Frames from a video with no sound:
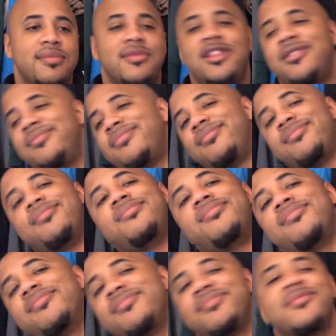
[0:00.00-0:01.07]
I beat
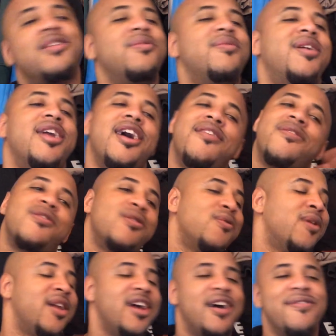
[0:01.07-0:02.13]
you. You
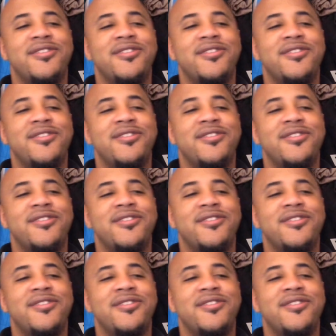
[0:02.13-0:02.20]
whatever,